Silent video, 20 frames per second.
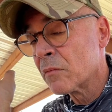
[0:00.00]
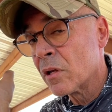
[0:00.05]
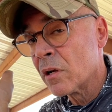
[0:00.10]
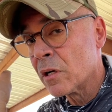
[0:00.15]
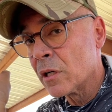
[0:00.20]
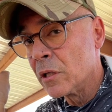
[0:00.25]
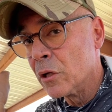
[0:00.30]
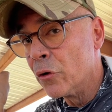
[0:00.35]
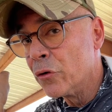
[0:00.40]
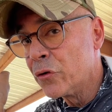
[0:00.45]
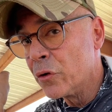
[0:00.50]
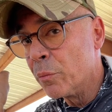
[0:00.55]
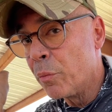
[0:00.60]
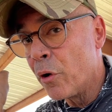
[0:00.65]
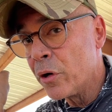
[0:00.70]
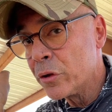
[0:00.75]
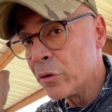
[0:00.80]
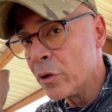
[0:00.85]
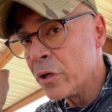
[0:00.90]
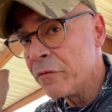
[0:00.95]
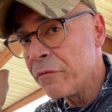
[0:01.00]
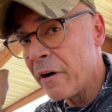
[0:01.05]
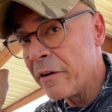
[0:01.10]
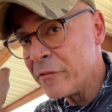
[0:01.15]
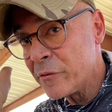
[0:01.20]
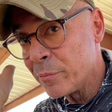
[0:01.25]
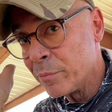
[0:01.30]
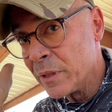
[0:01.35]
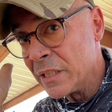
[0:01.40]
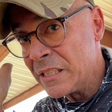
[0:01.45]
close to 0.35
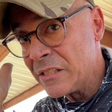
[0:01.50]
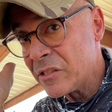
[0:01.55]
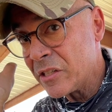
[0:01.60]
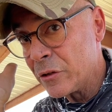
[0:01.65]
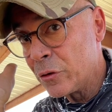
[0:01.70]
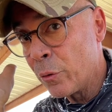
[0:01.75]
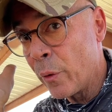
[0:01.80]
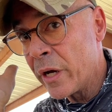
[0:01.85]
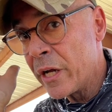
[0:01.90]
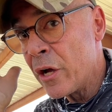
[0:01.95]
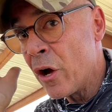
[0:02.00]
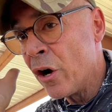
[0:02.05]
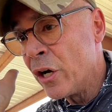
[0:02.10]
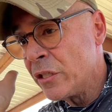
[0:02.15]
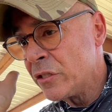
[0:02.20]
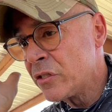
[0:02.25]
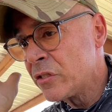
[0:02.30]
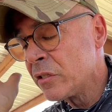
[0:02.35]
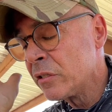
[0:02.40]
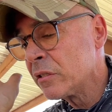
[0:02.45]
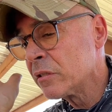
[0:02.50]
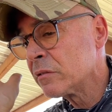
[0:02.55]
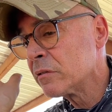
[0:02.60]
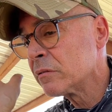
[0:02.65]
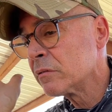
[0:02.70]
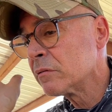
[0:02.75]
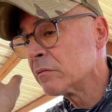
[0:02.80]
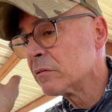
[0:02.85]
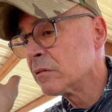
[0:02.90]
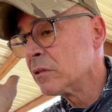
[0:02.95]
splits at 20 yards
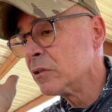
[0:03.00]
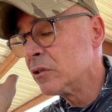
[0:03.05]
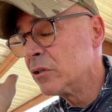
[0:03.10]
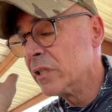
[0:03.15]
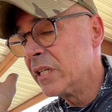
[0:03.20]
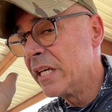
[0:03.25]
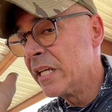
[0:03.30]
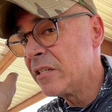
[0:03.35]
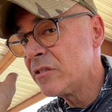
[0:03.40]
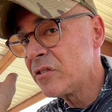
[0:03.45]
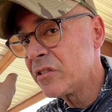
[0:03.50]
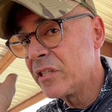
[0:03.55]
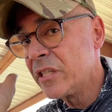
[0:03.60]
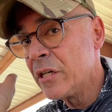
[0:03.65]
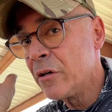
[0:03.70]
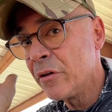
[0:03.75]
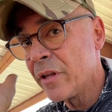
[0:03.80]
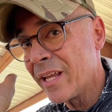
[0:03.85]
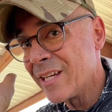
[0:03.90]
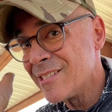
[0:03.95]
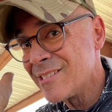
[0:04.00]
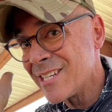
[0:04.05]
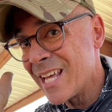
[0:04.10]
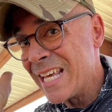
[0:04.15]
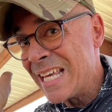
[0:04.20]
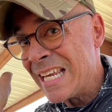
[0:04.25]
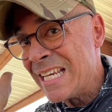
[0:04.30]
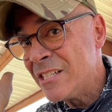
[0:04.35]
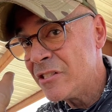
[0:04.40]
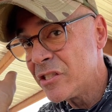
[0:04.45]
to hit a steel that is
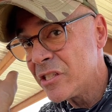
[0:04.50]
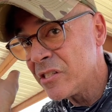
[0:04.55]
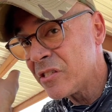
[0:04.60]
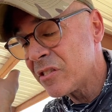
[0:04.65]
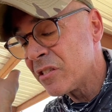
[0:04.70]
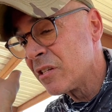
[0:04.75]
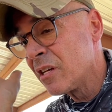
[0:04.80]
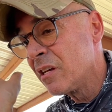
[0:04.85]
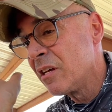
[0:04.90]
8 inches.